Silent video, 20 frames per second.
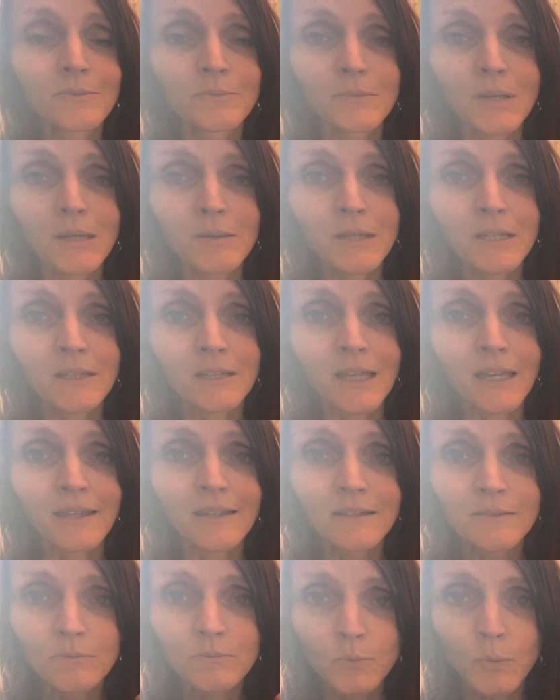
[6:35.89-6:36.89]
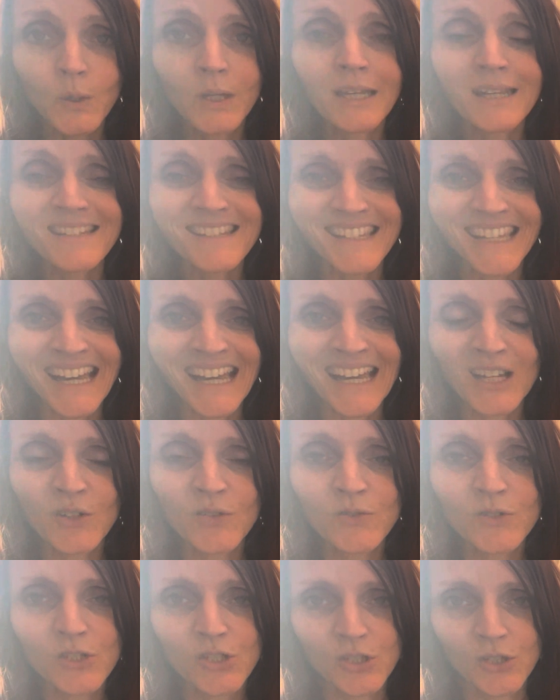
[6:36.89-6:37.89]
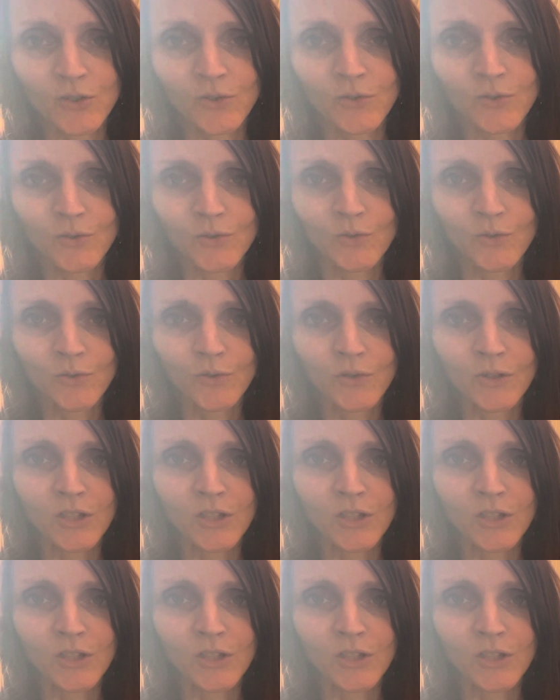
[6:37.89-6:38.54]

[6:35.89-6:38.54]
maybe like bring it down to